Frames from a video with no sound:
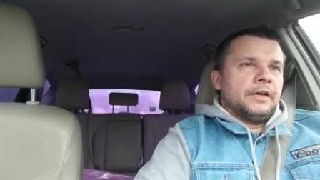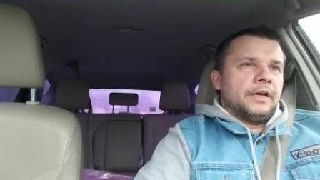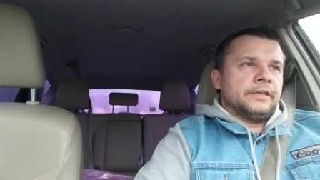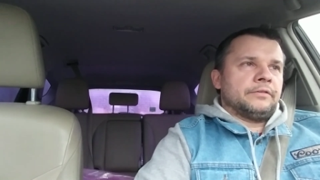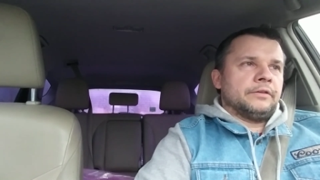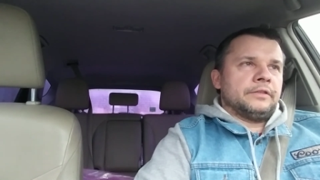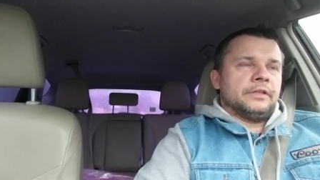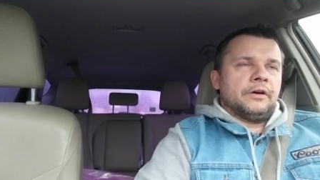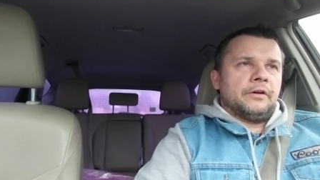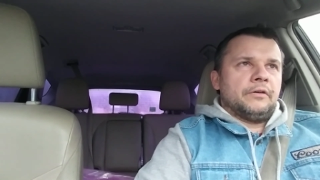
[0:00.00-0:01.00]
And I thought, you
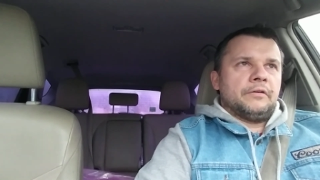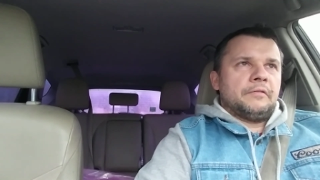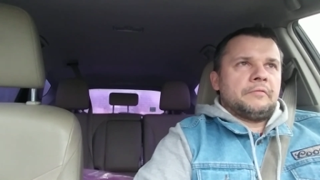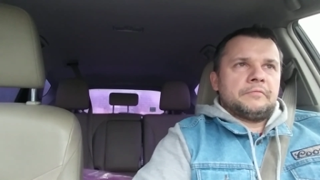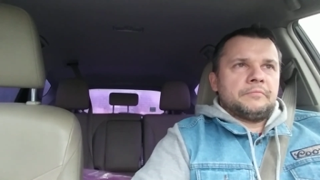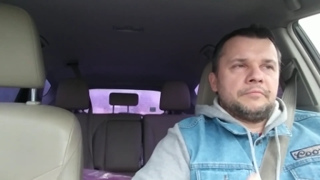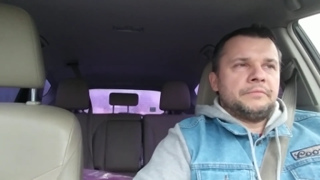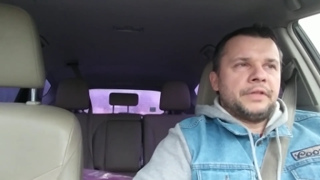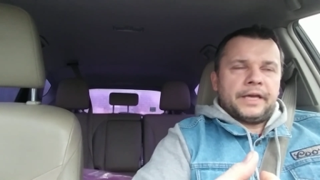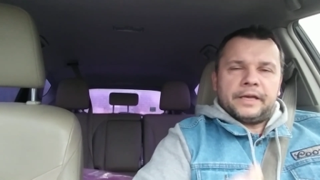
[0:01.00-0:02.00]
know,
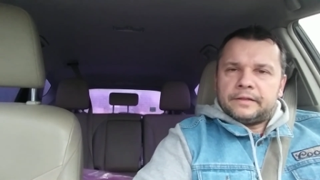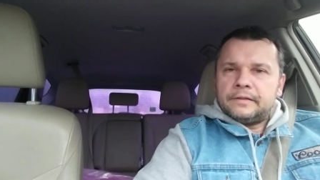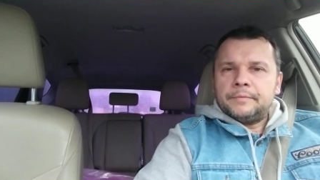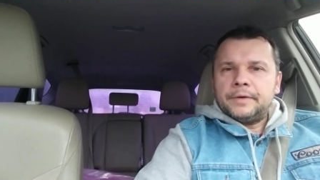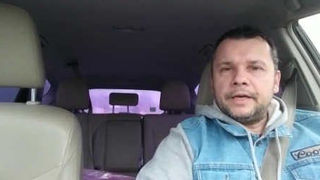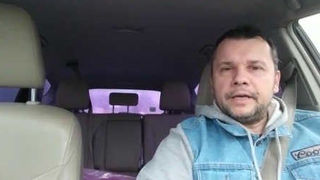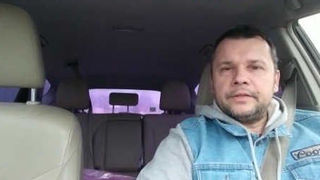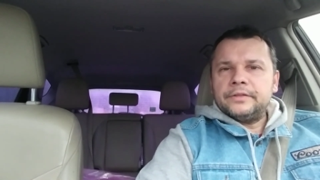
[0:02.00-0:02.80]
nail, man,